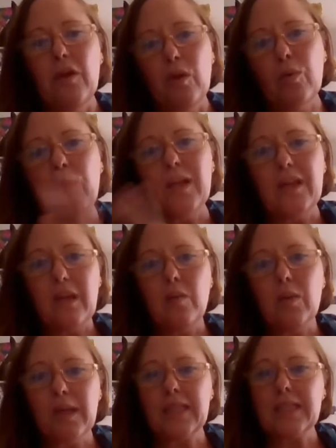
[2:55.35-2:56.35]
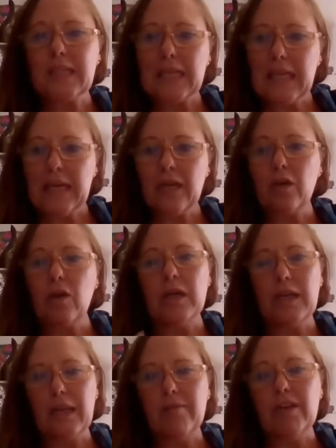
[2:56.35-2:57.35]
or whether you're willing to let it go
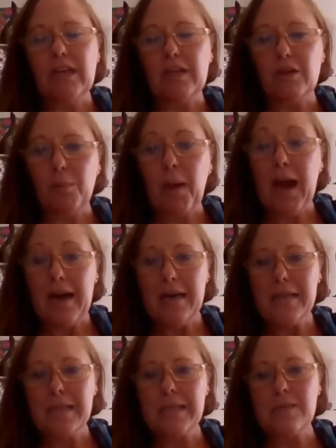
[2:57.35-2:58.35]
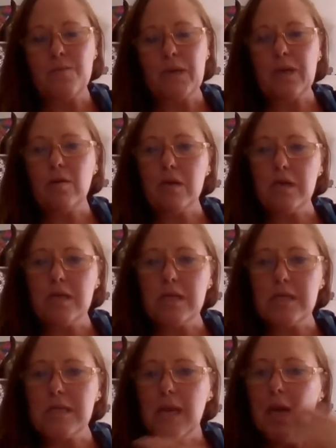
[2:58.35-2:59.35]
and leave it in your past.
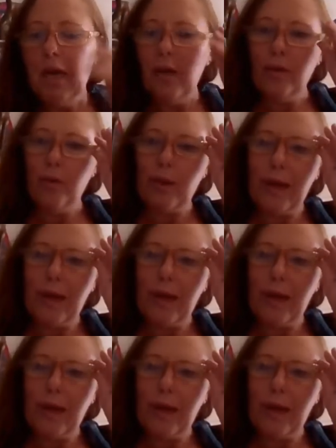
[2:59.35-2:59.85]
Because the